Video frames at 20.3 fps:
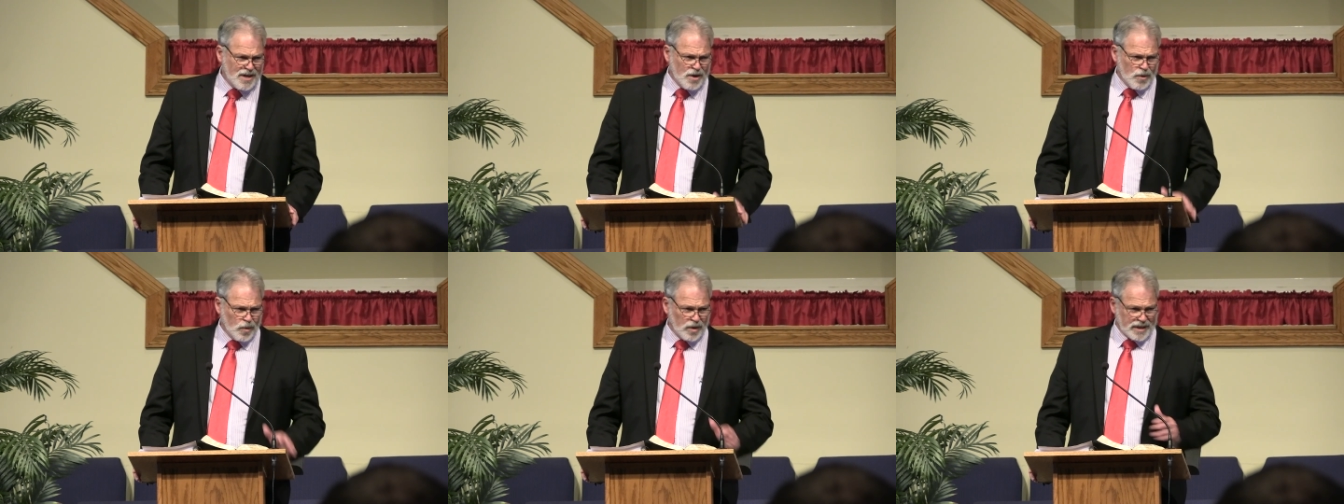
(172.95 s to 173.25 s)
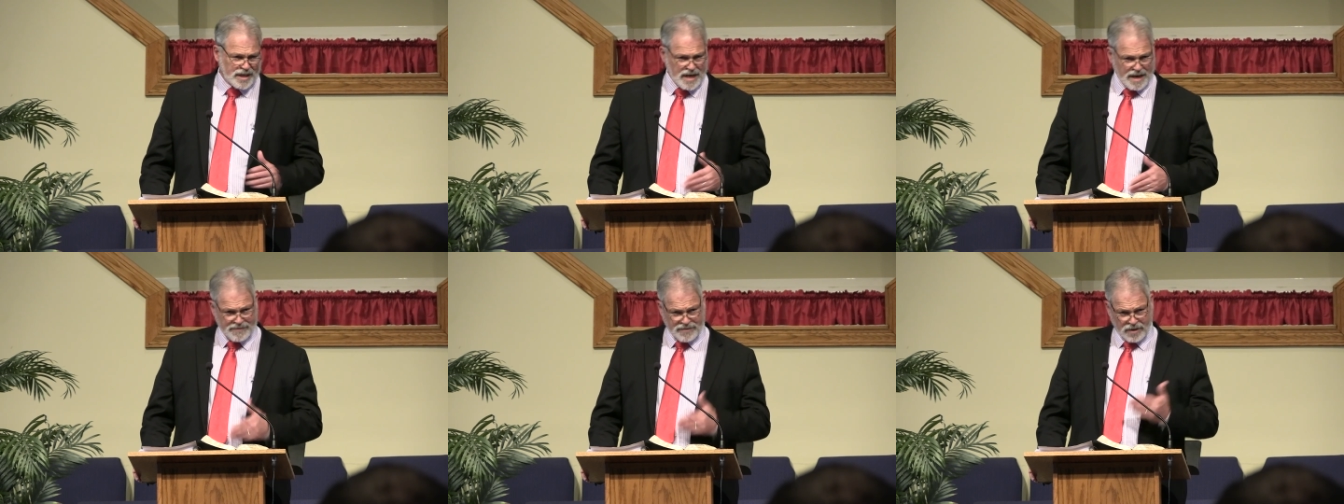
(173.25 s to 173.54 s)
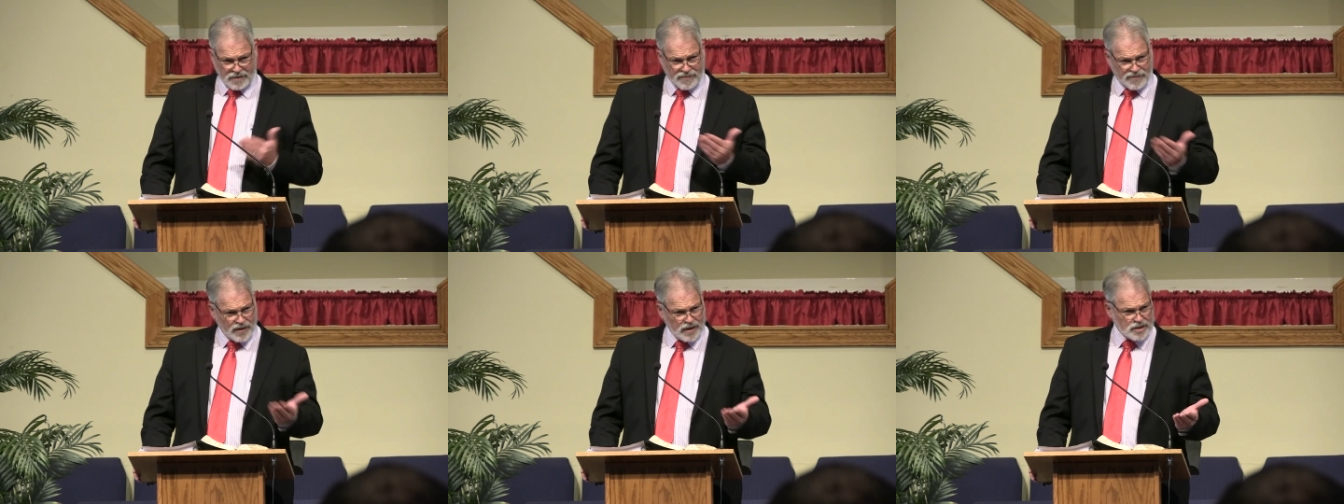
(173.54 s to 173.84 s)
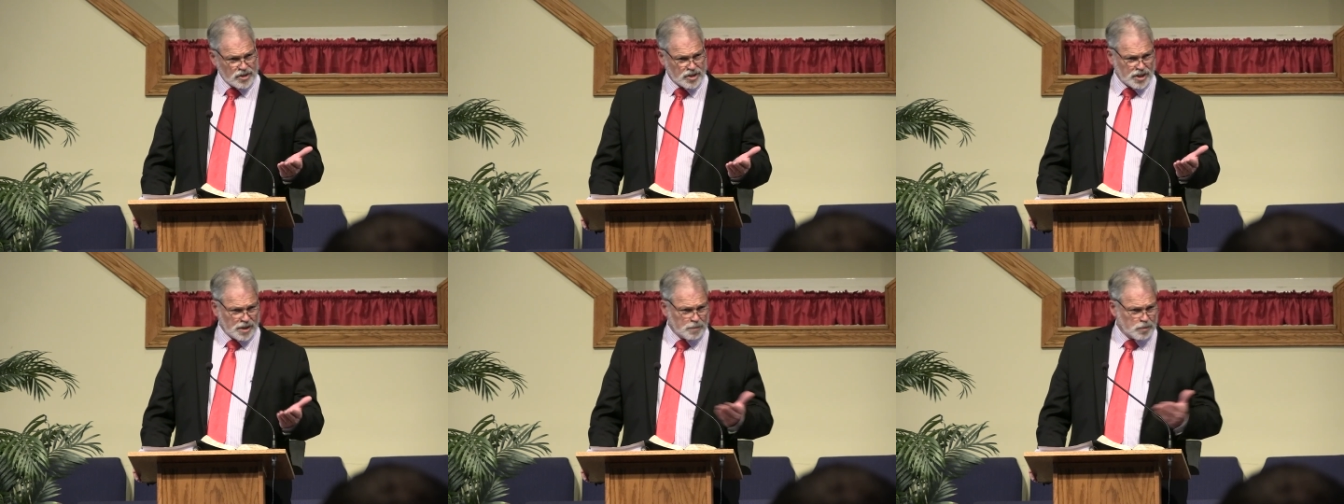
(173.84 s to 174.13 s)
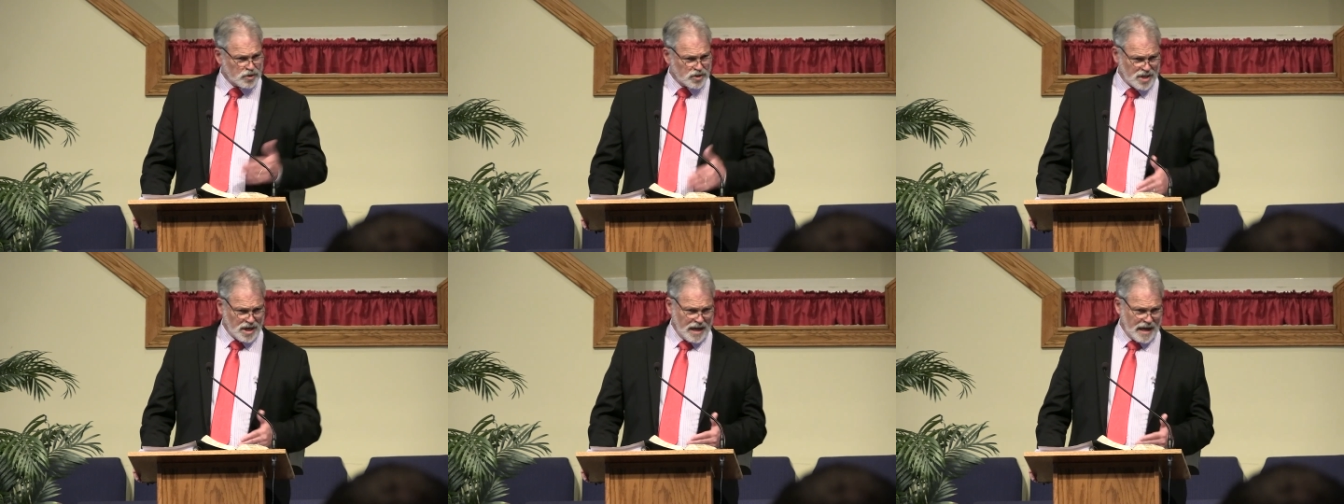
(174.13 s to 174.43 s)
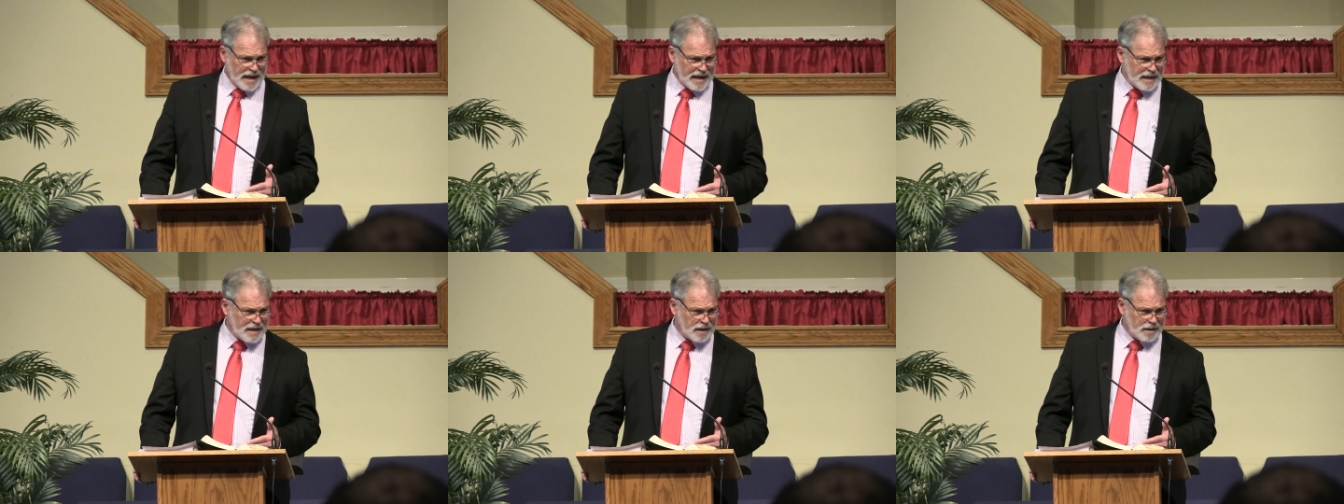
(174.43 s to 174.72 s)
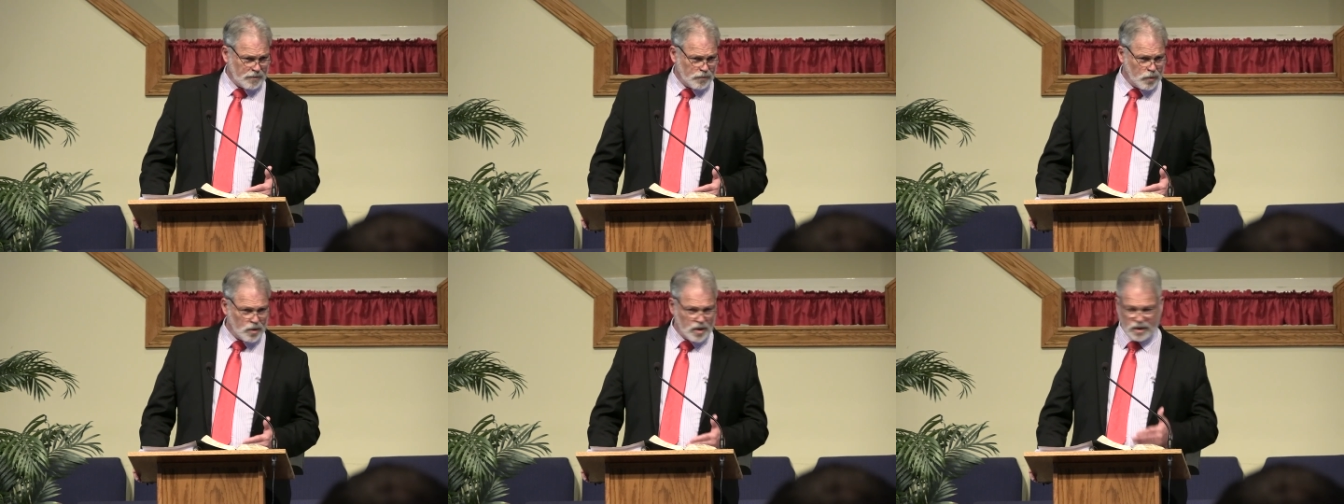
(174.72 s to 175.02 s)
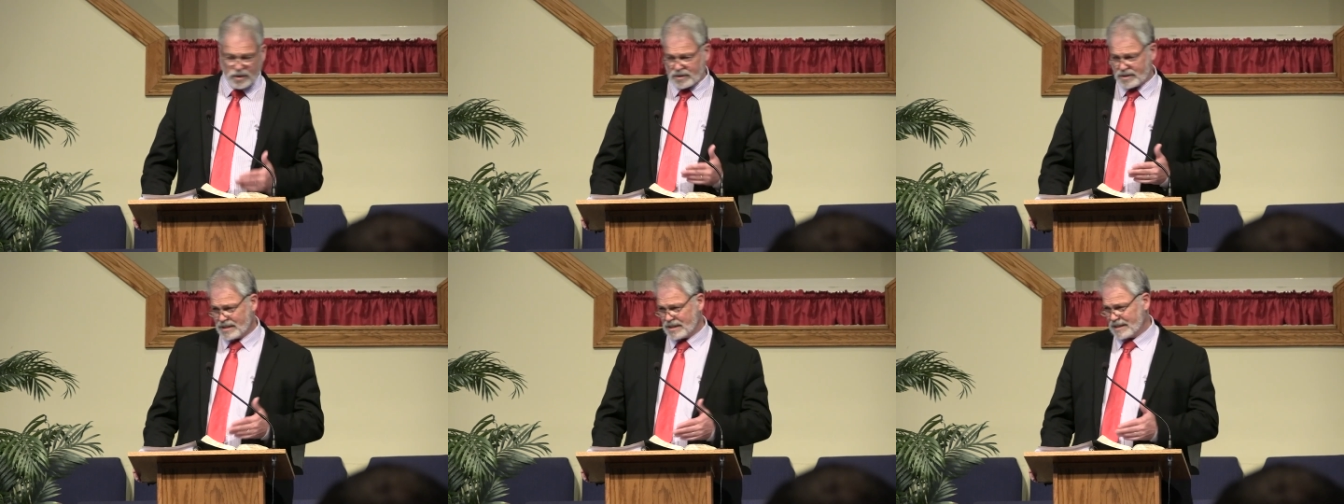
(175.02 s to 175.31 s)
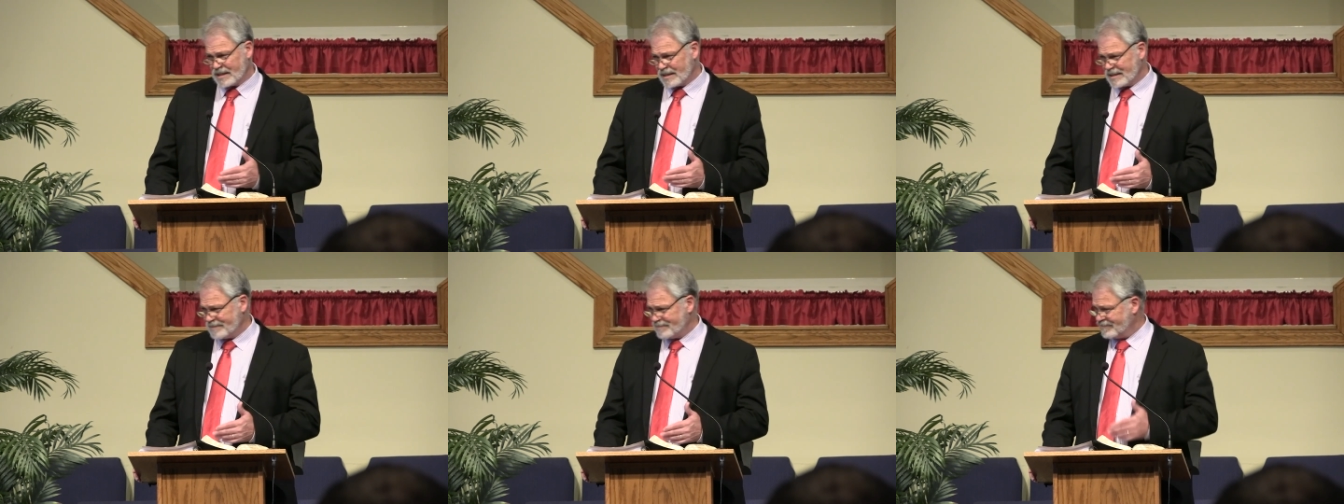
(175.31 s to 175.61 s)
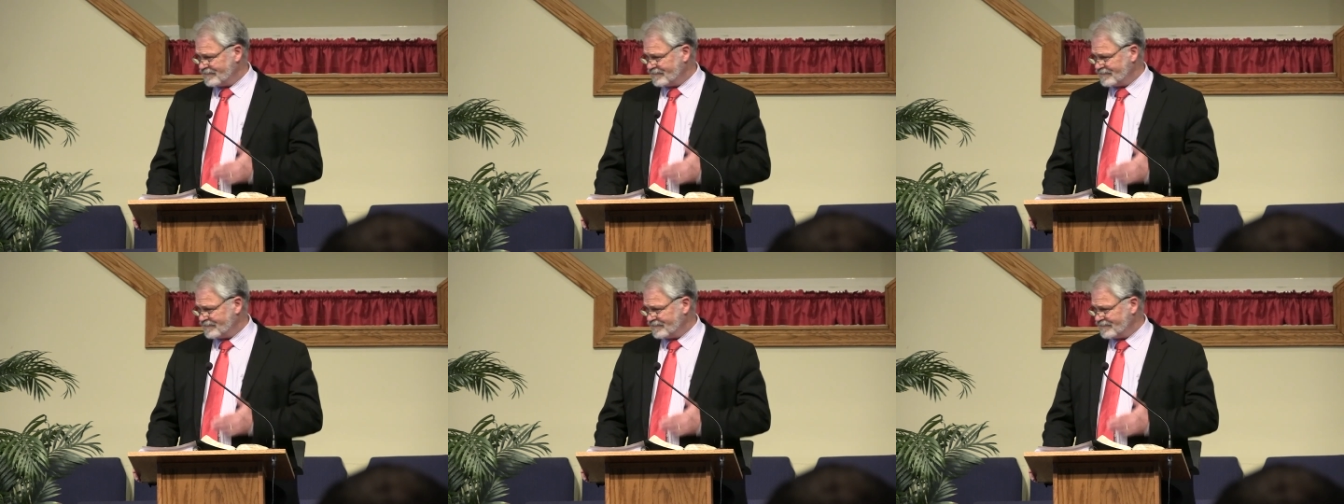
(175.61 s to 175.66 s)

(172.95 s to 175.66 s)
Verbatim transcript: what covenant friendship was like and what, uh,